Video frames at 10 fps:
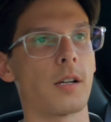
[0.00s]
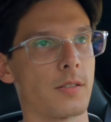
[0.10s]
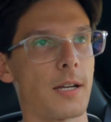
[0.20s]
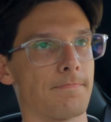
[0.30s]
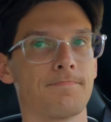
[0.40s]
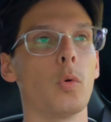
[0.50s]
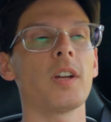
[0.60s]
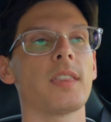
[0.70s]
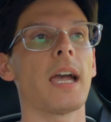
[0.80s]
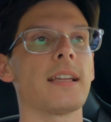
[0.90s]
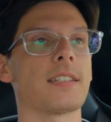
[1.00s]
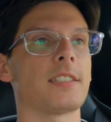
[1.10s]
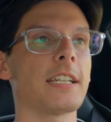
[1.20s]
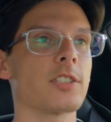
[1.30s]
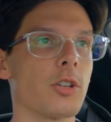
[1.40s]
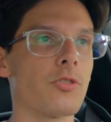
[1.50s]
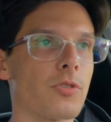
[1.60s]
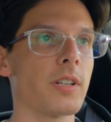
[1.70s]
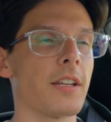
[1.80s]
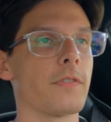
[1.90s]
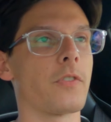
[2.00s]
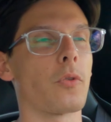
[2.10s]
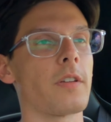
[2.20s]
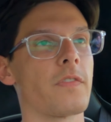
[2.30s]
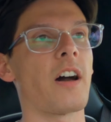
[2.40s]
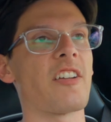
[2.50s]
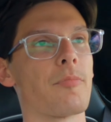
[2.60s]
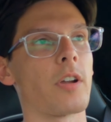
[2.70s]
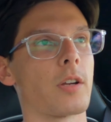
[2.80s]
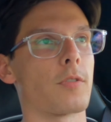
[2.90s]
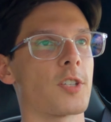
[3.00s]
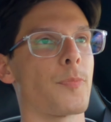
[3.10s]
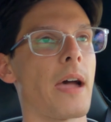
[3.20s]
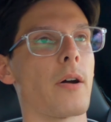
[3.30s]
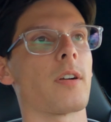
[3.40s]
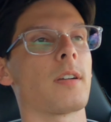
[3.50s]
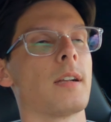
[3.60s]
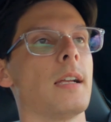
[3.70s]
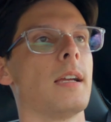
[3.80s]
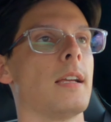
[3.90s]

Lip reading: a long time. So with that, 645 brake horsepower,